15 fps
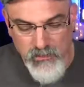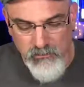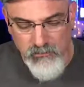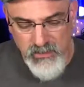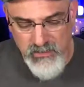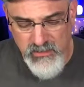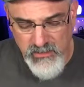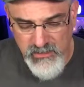
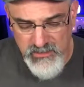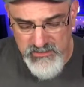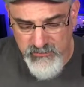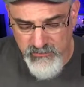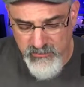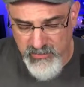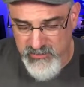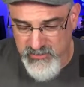make the
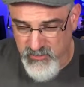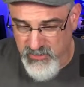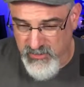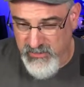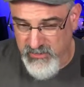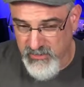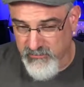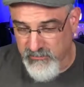announcement, but I was aware
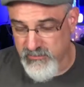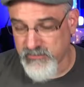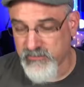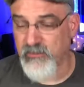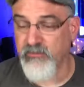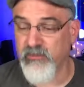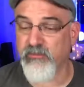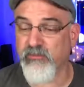that not too
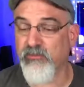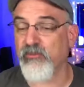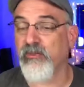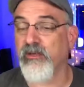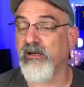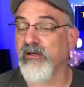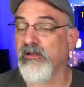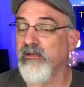many people would
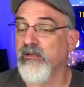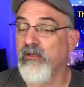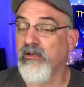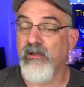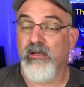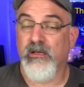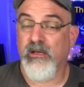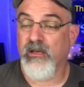be on.
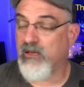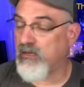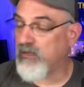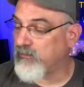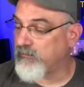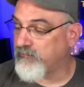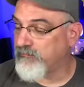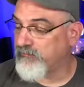
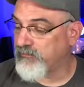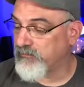Um,